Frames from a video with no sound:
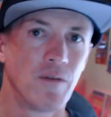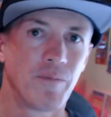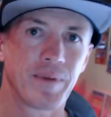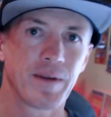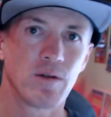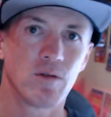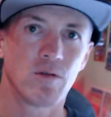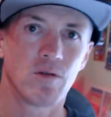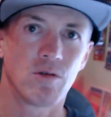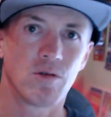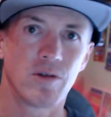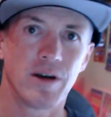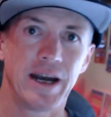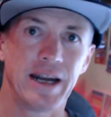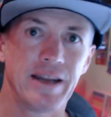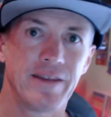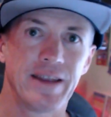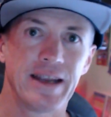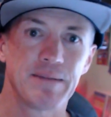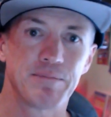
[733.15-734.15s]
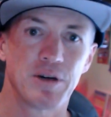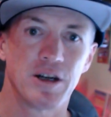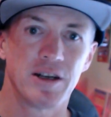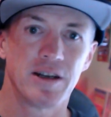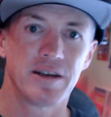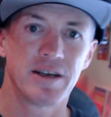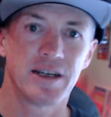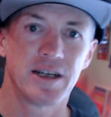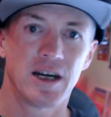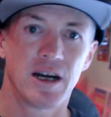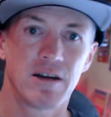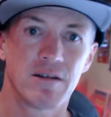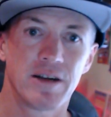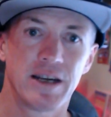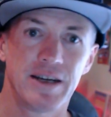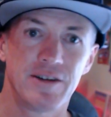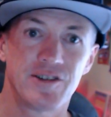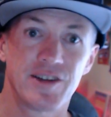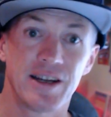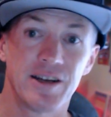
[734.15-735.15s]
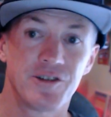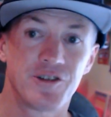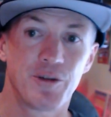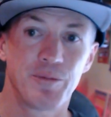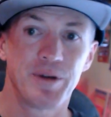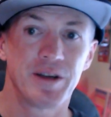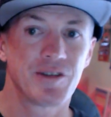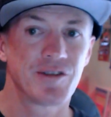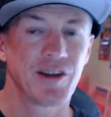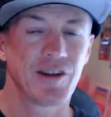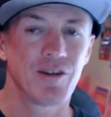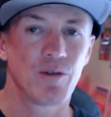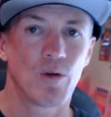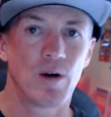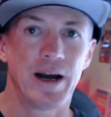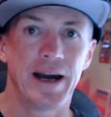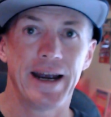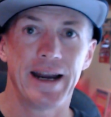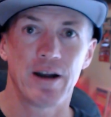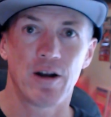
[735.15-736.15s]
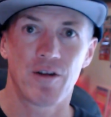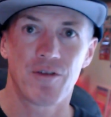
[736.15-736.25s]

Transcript: or anything, but he sent it to me to send away, and